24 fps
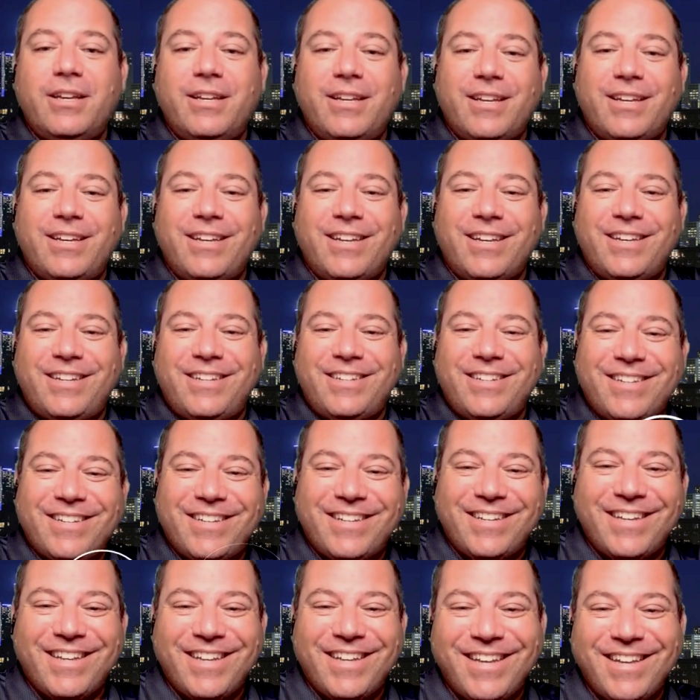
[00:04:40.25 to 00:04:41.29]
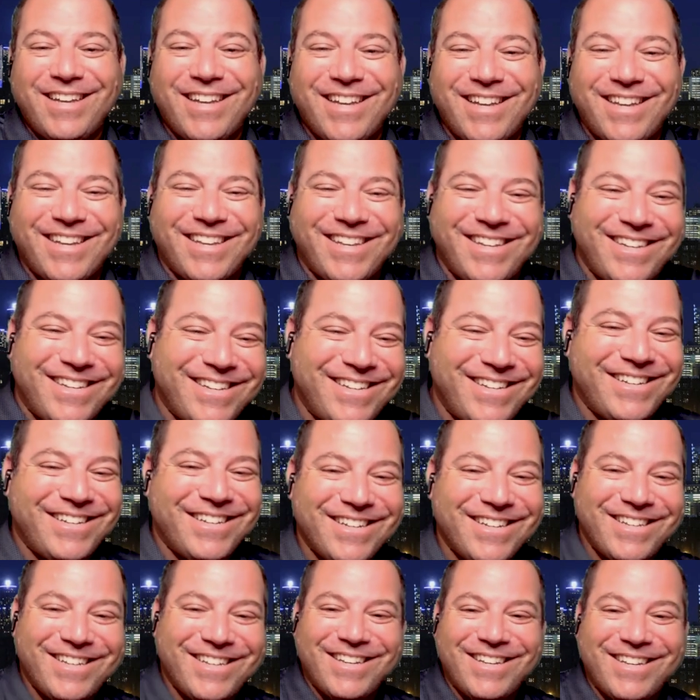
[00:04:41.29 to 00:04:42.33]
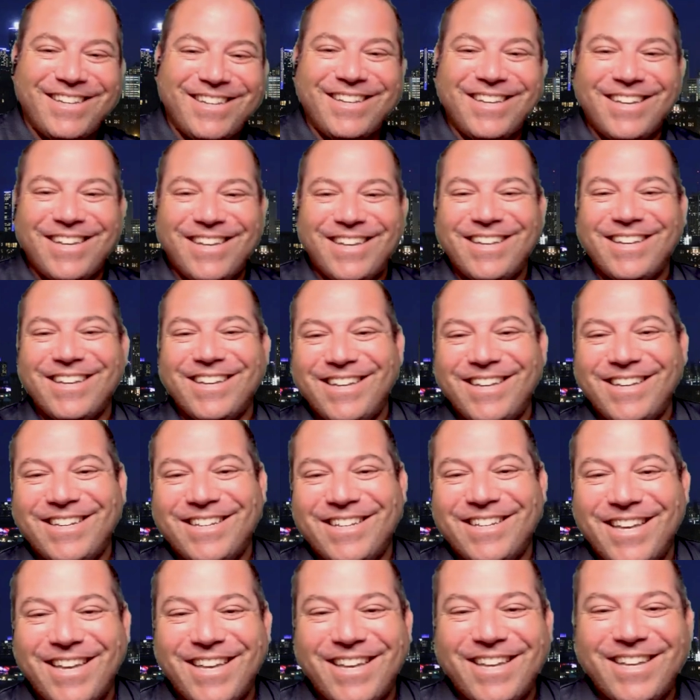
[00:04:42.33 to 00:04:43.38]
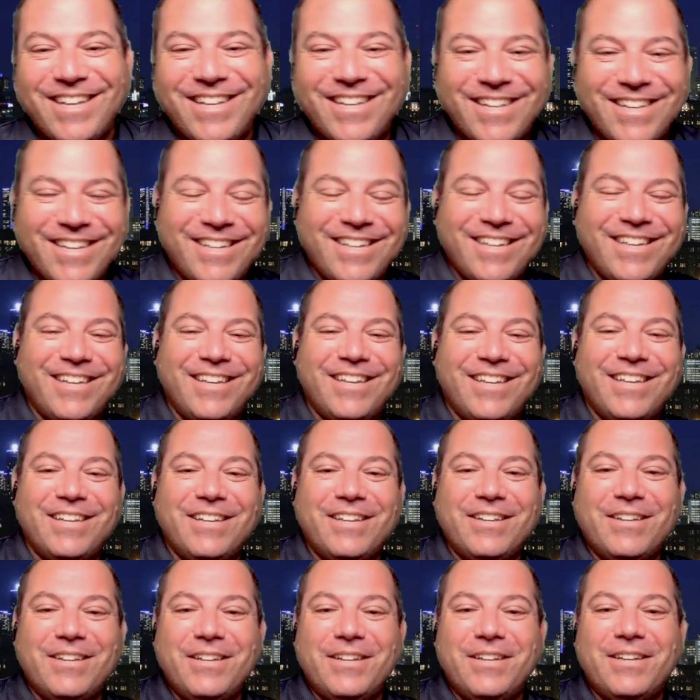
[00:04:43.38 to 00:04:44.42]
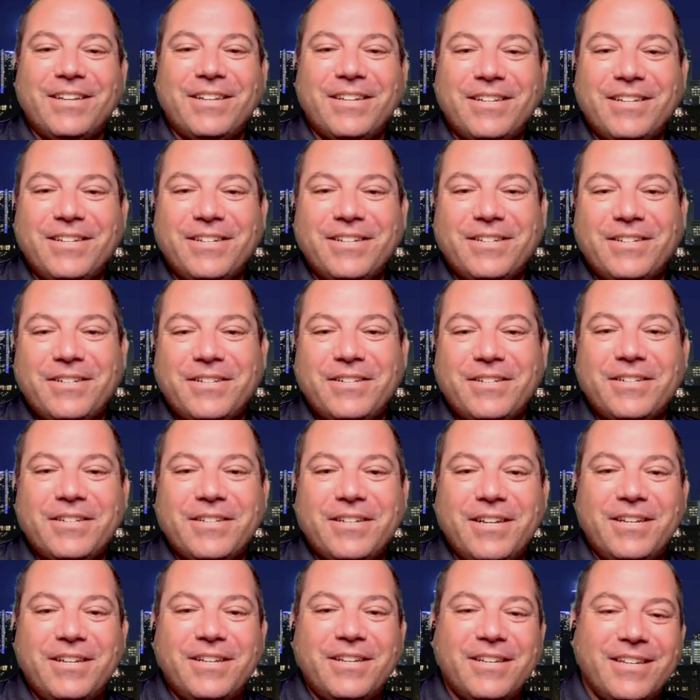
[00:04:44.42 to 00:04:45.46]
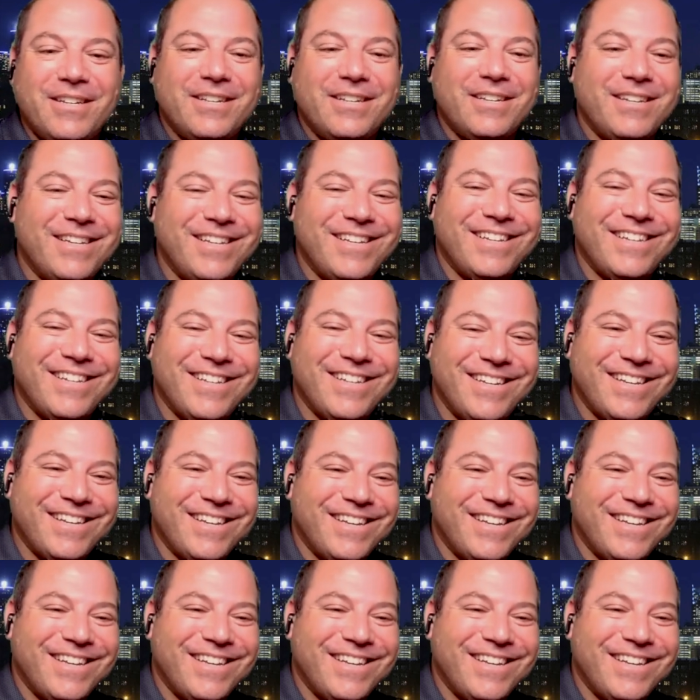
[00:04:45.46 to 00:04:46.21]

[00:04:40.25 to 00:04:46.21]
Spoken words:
[no speech]